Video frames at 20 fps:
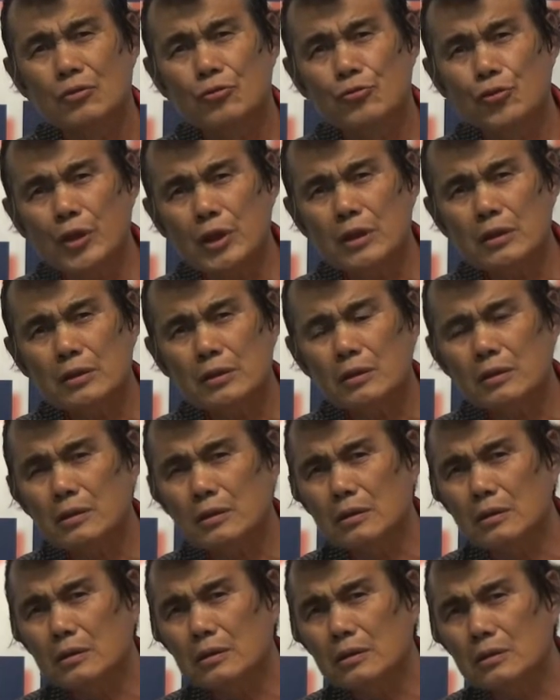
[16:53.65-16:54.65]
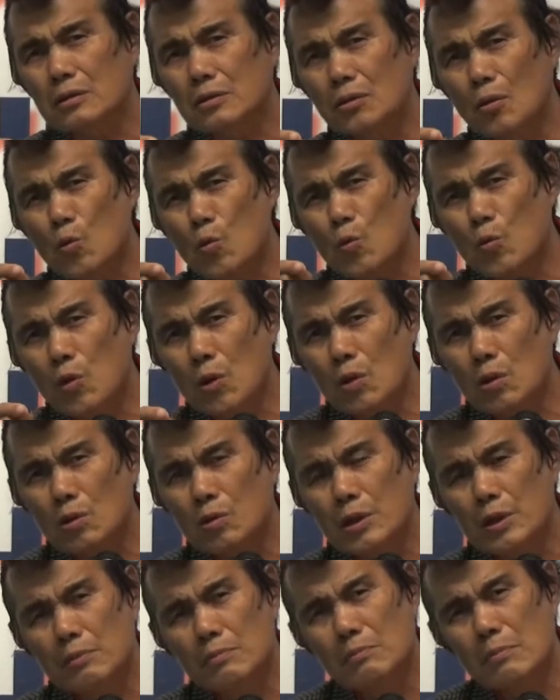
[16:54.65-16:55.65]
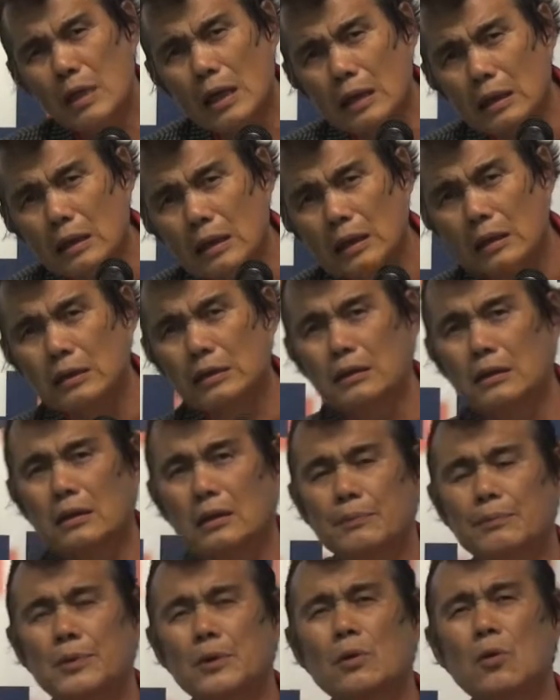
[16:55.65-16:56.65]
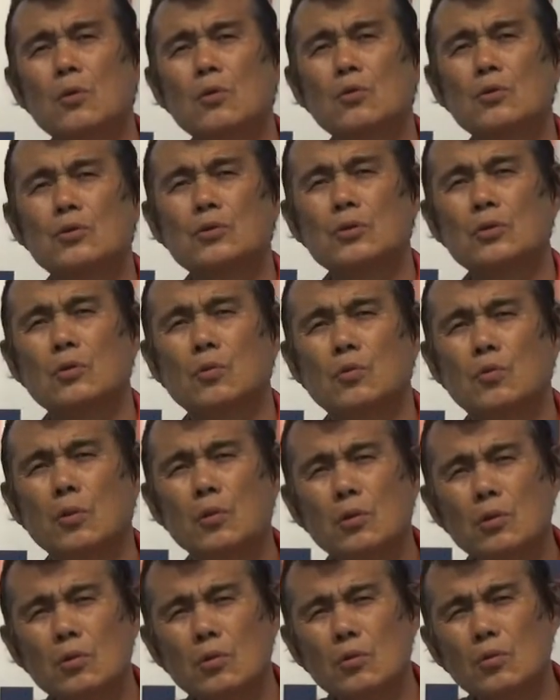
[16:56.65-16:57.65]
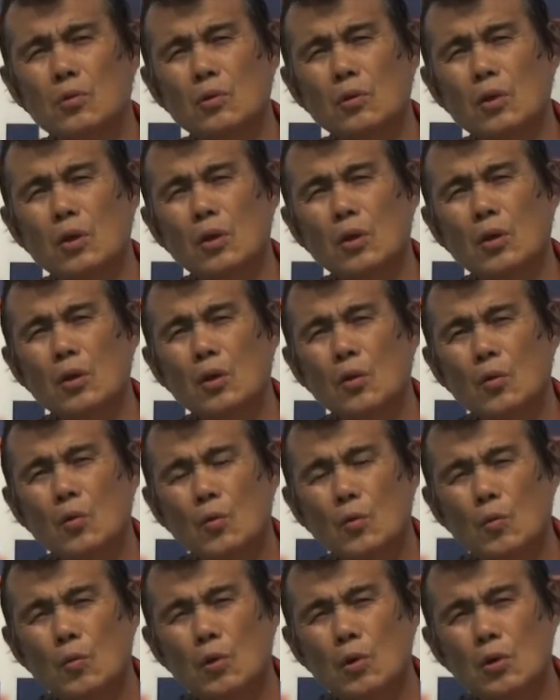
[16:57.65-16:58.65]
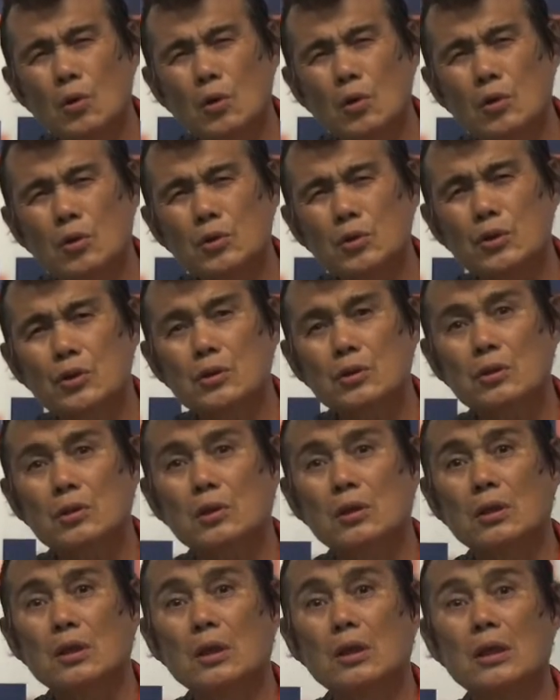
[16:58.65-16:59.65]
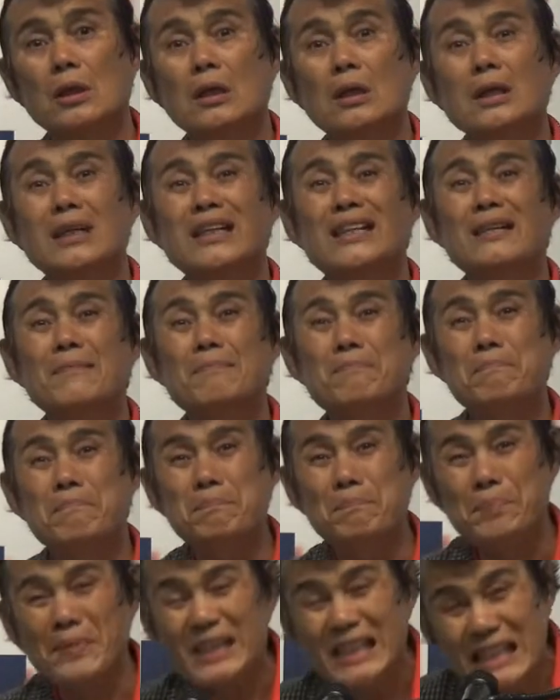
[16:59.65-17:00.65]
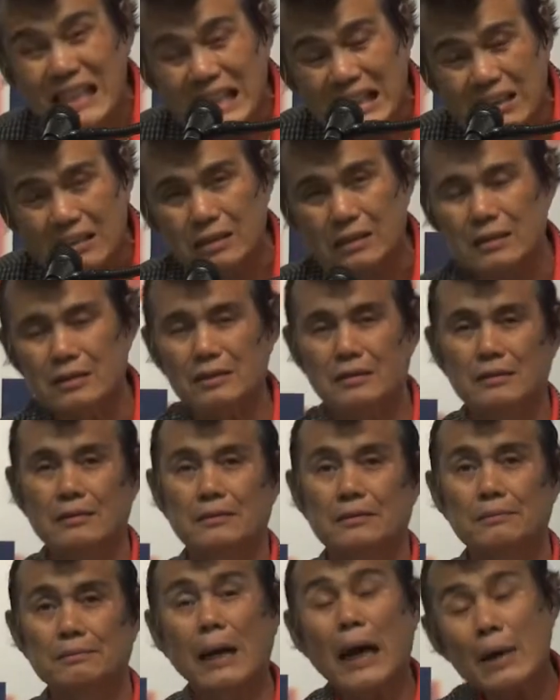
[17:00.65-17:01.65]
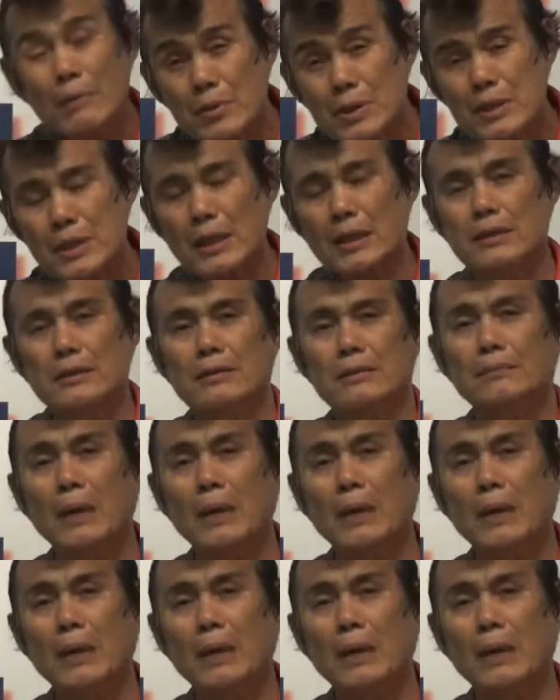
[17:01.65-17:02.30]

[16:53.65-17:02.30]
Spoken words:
drink the water in Mara because water was bitter. Bible said.